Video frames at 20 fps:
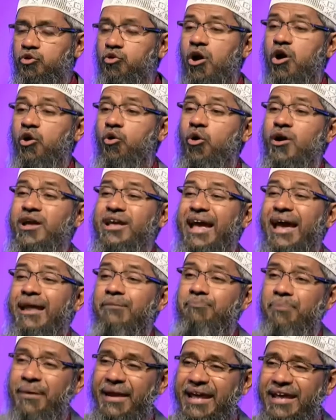you are going
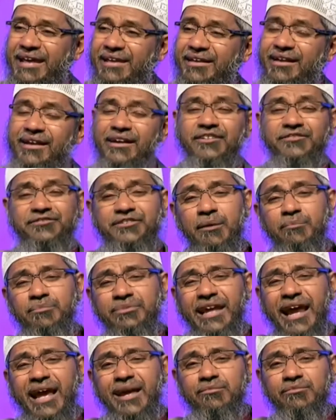and praying,
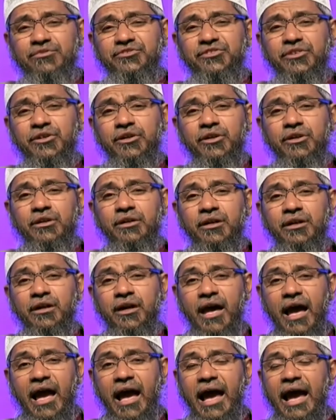sometimes,
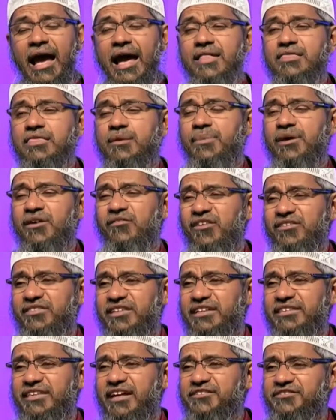as the
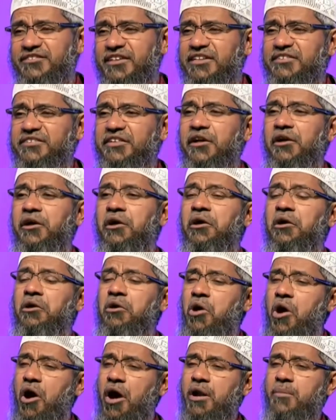Bhagavad Gita says,
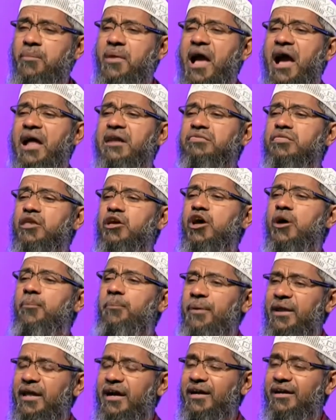God may answer your
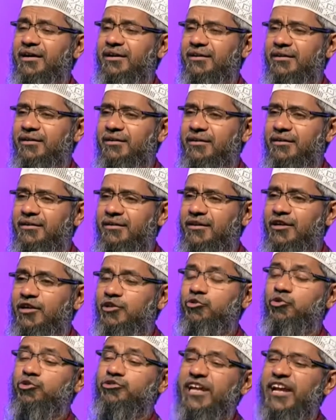prayer
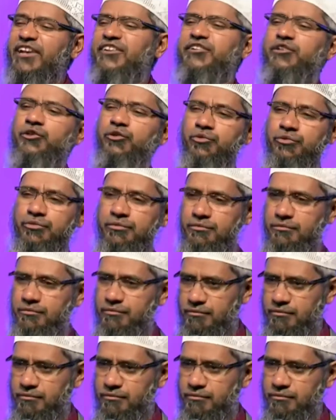to test you.